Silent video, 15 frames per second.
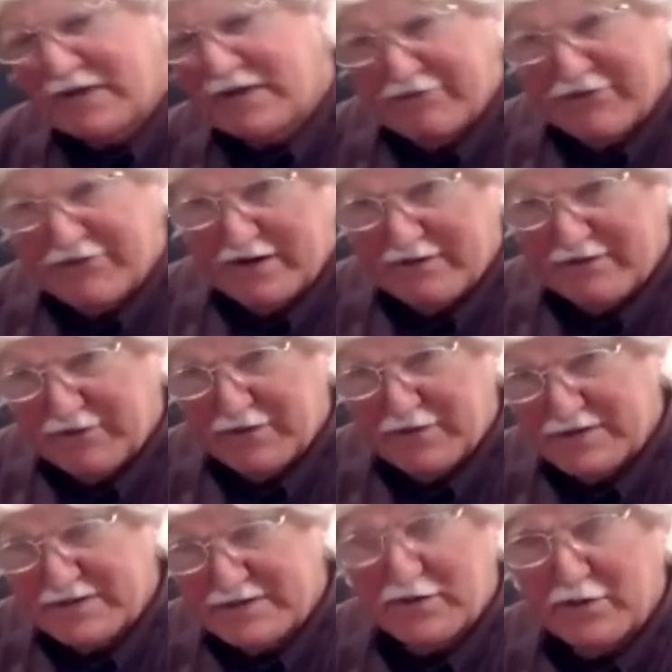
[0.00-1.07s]
in front of you and
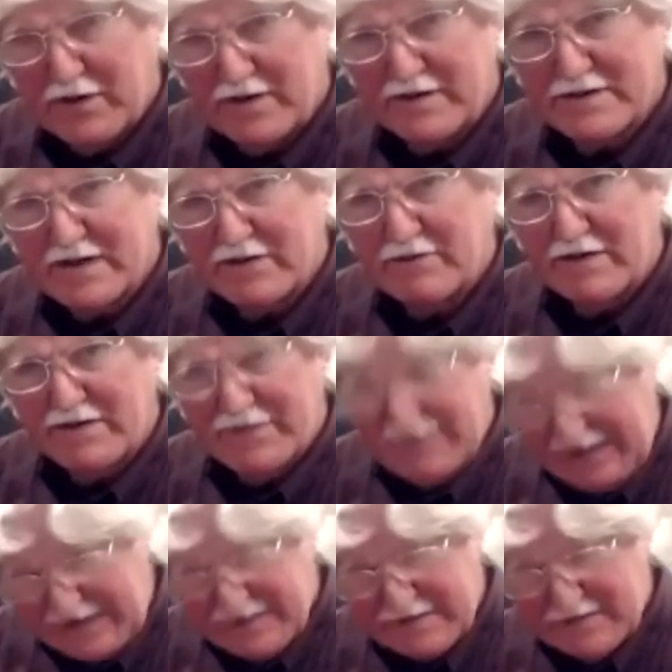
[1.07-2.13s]
just go ahead and sight read.
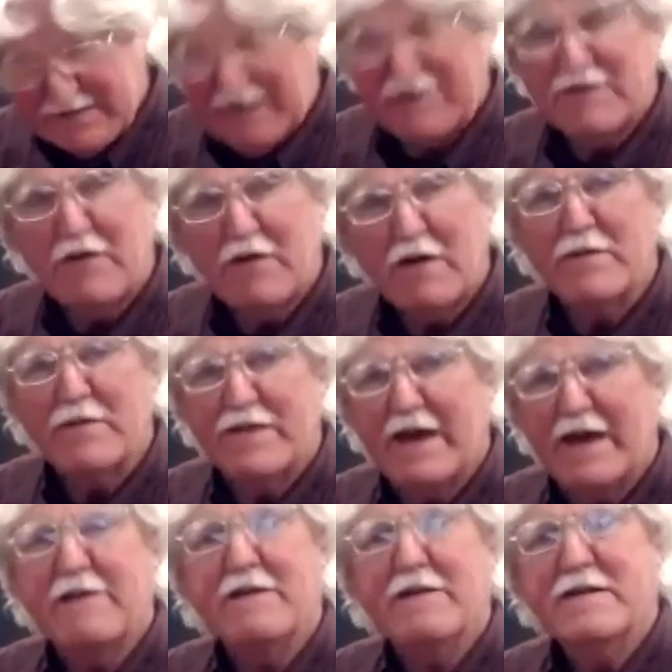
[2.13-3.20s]
Nothing wrong with that
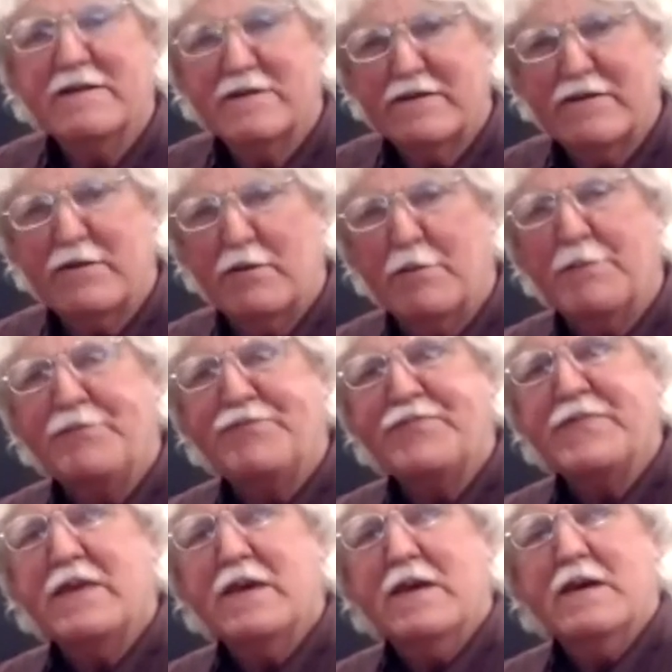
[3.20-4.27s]
too,
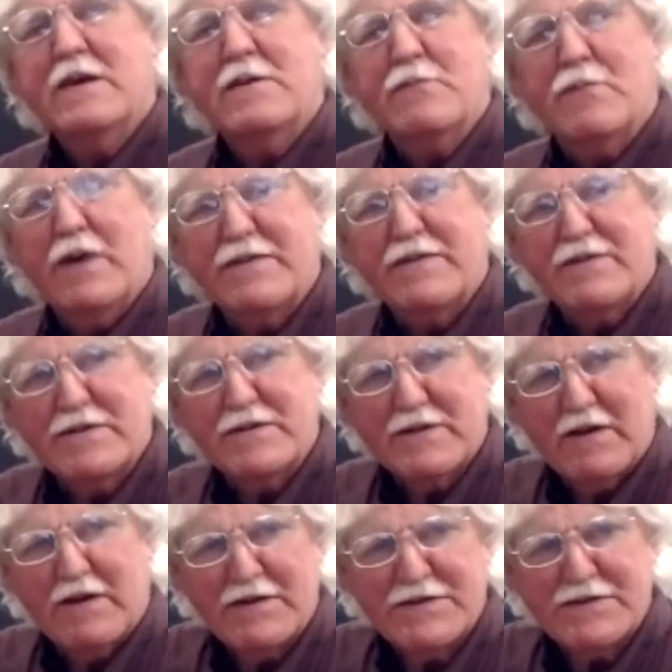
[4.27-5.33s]
but there's
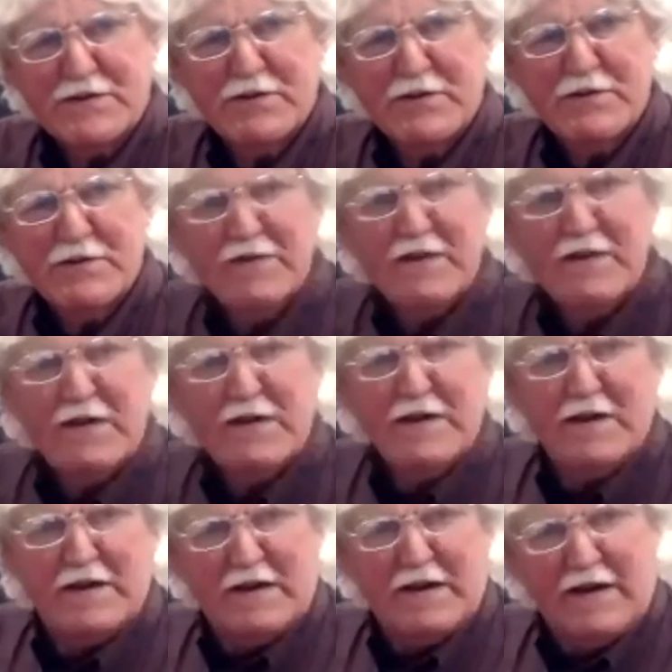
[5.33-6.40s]
also
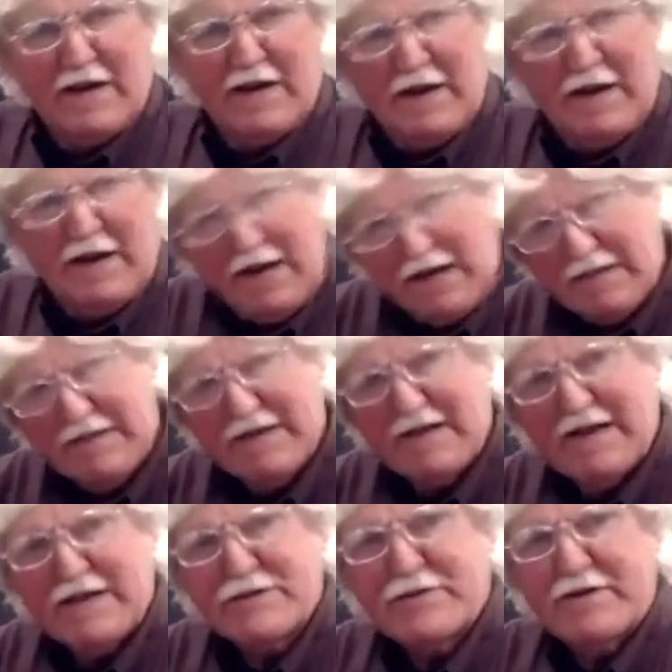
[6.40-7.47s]
a little
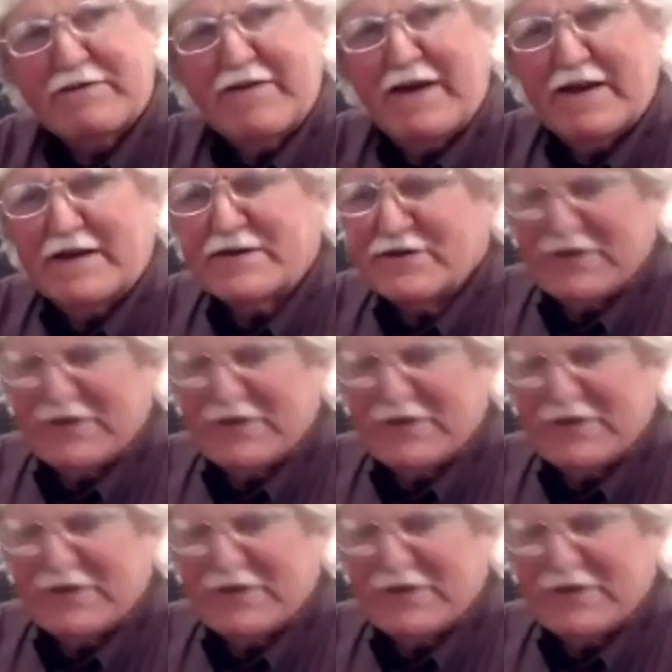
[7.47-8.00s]
extra advantage